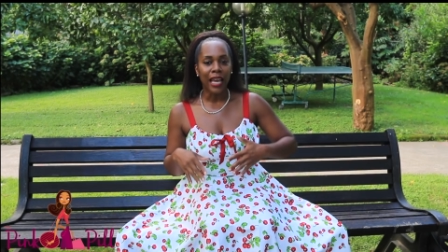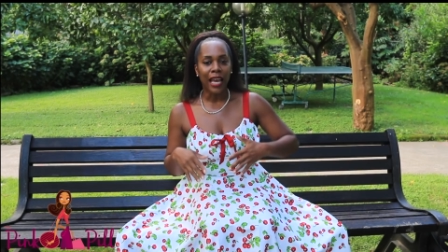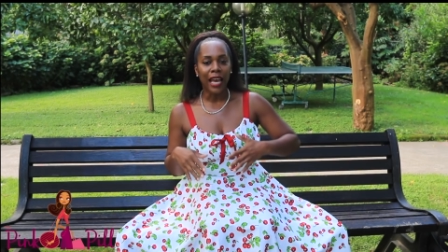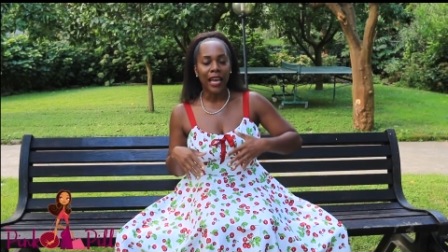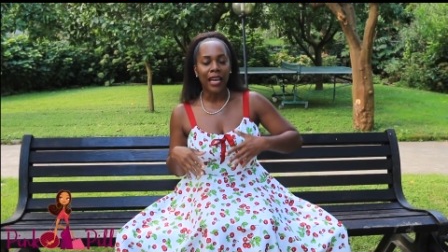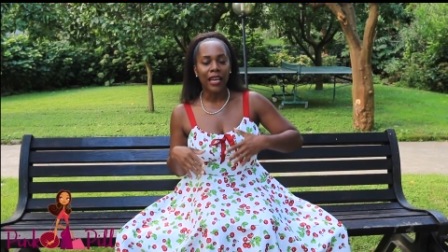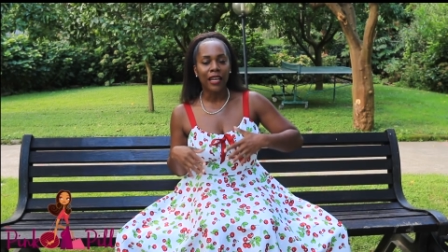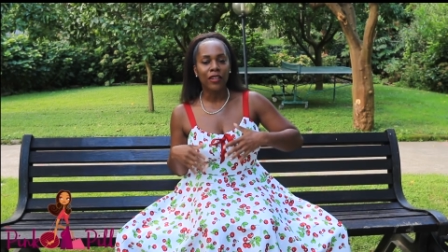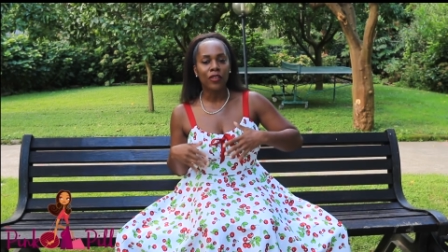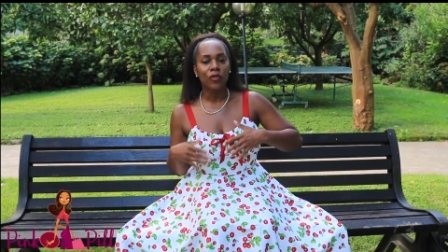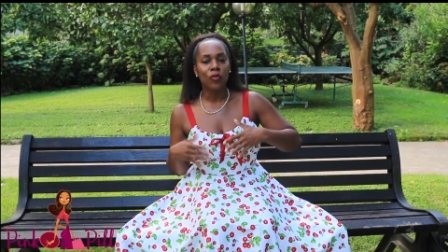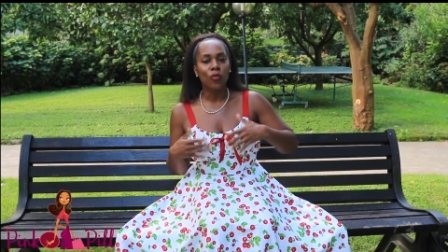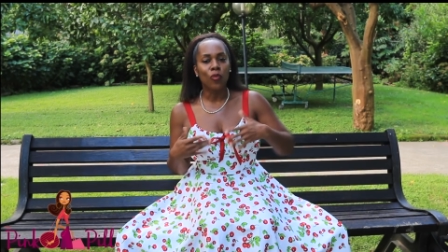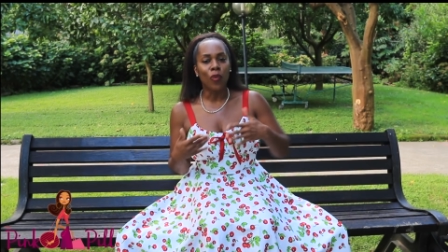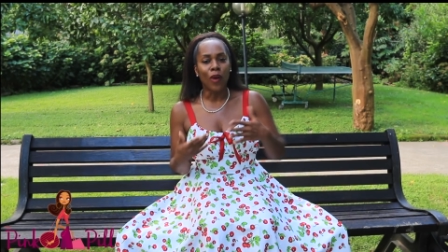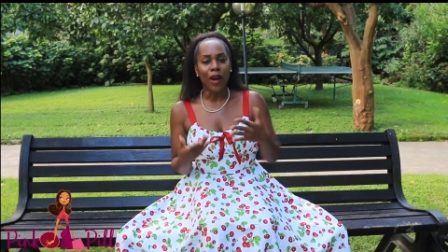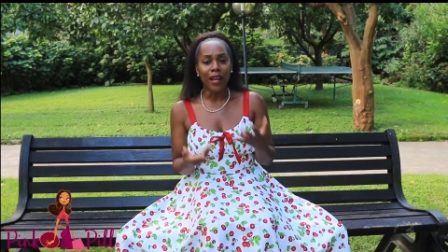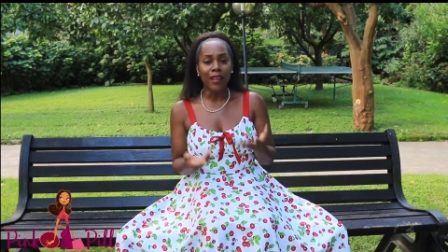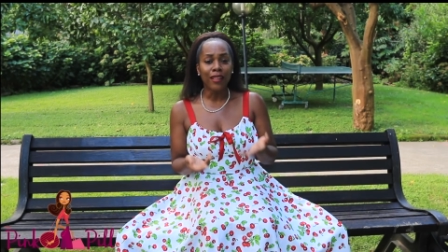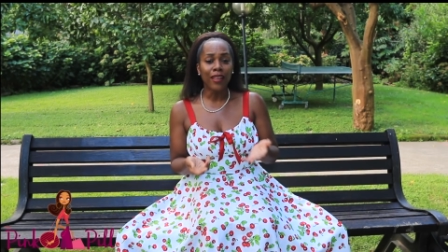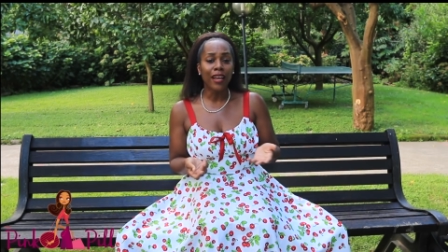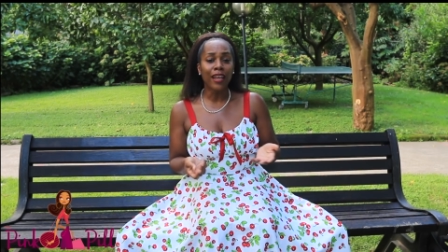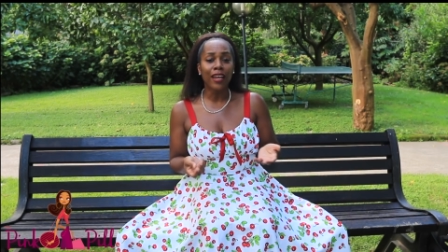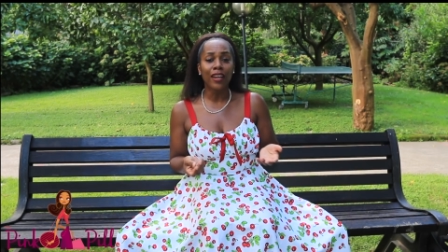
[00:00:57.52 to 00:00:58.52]
And while
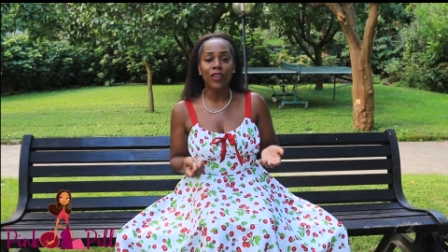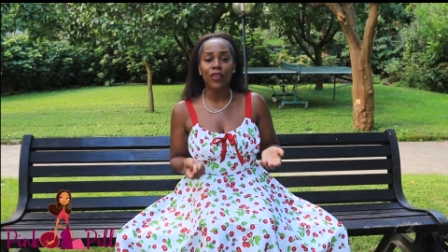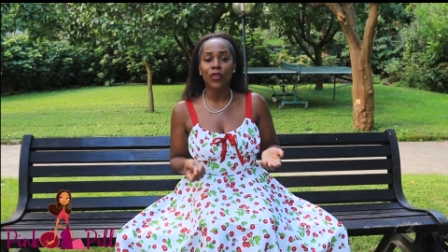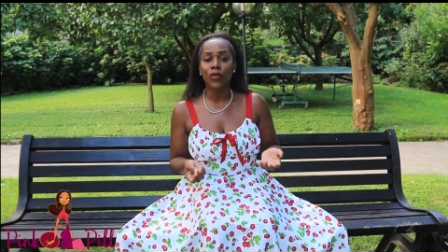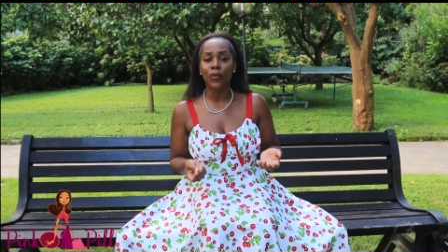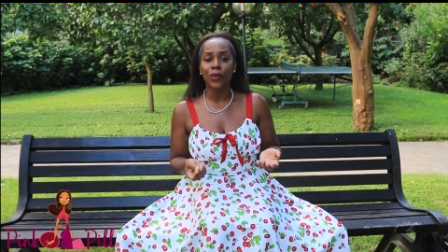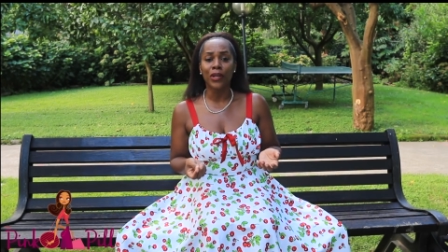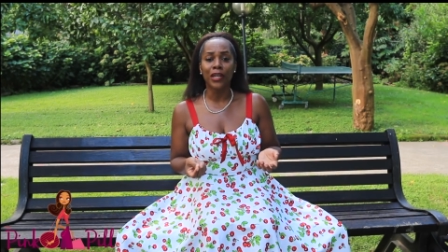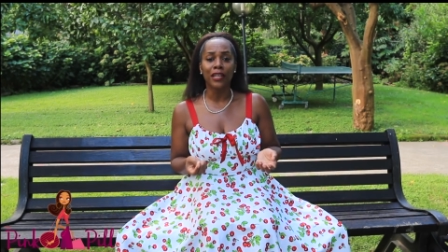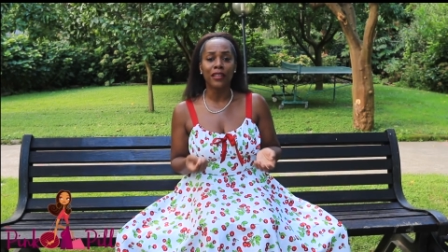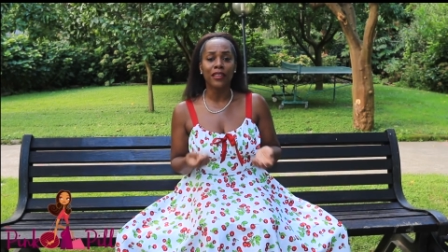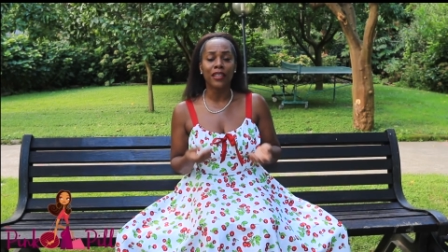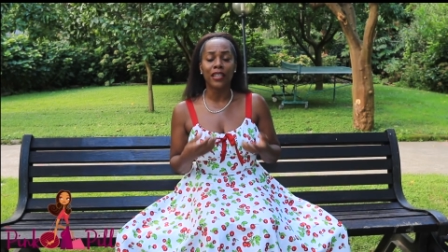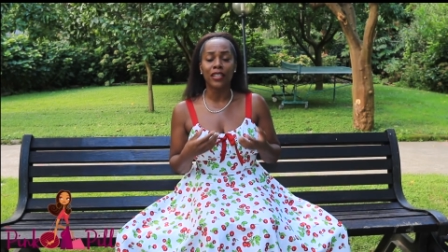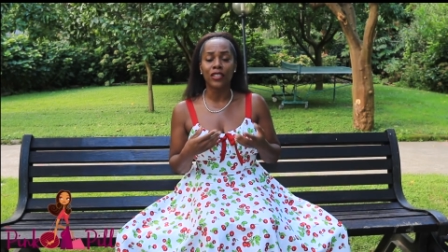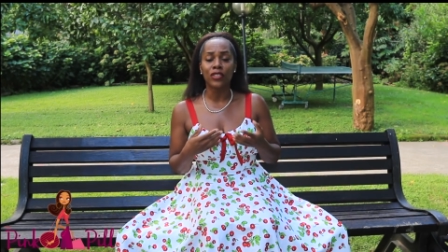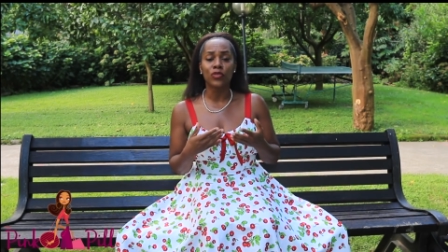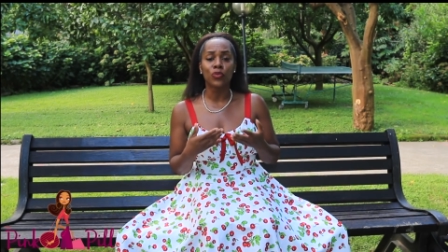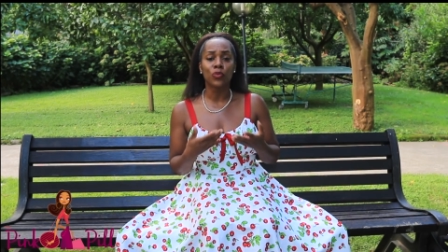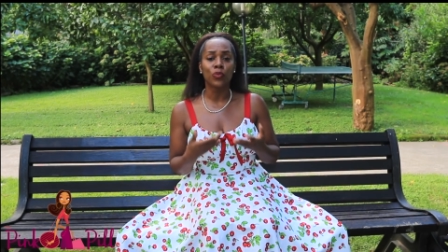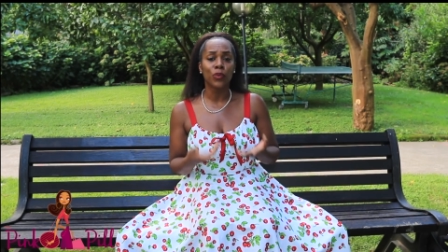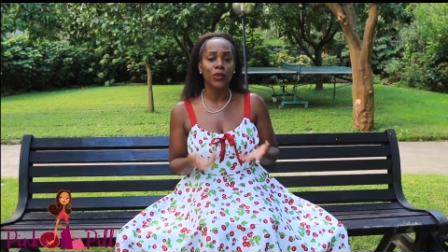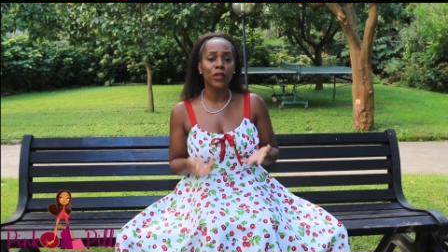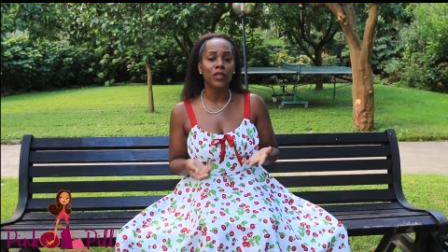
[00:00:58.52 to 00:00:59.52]
I agree that
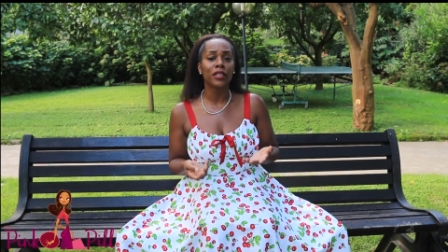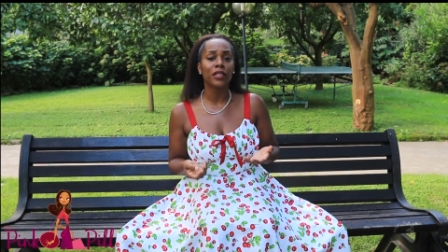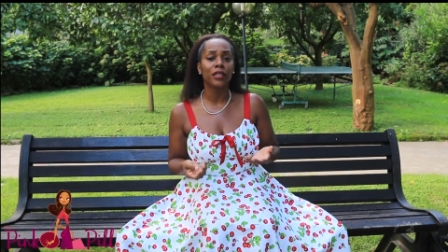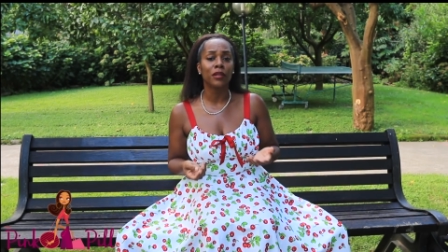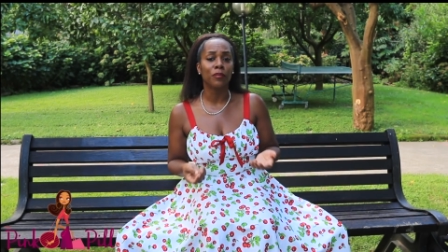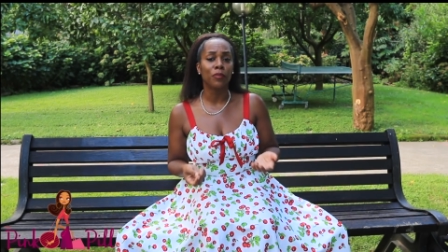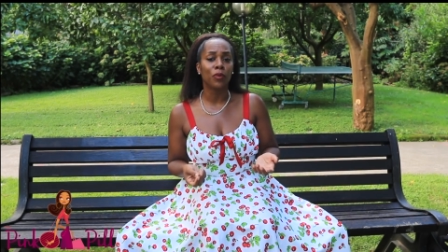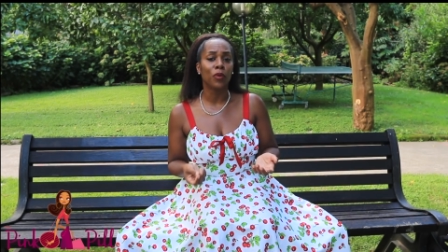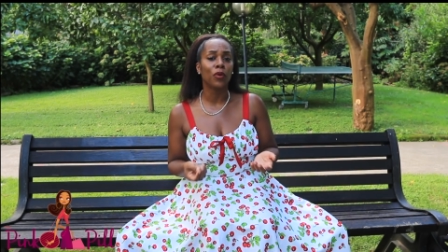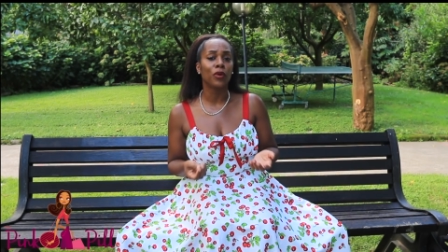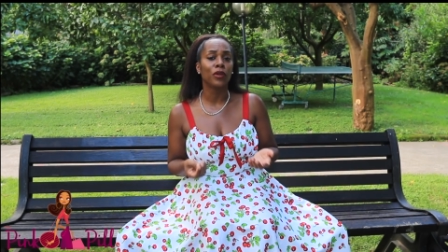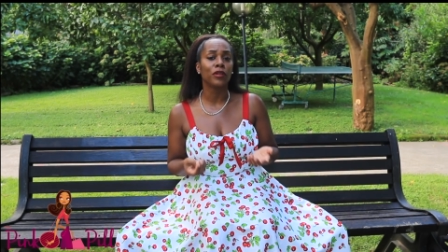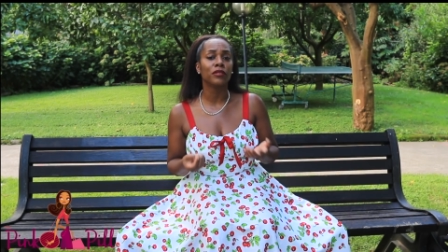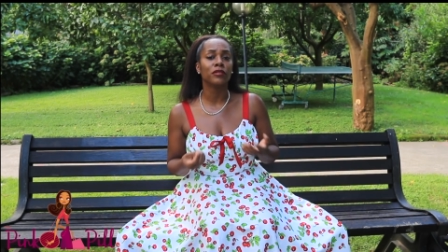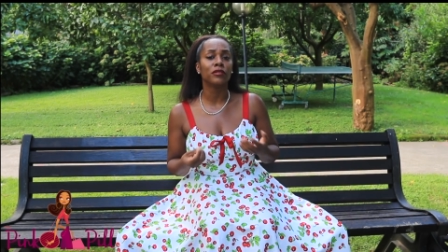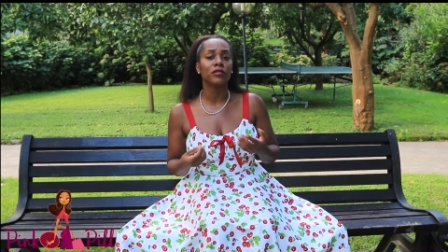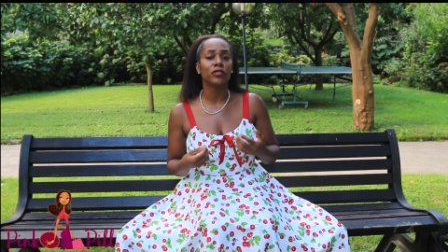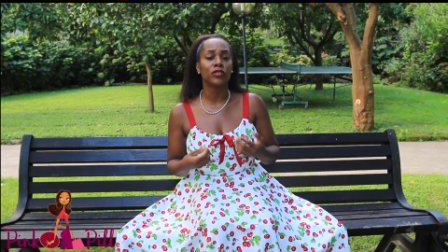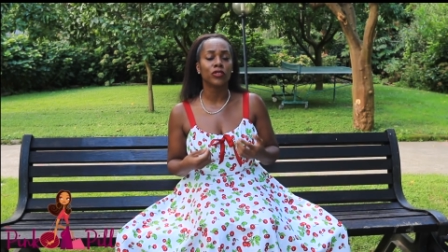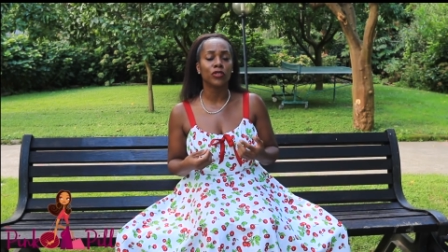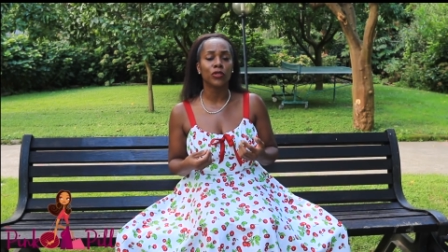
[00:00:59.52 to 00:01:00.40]
it's really important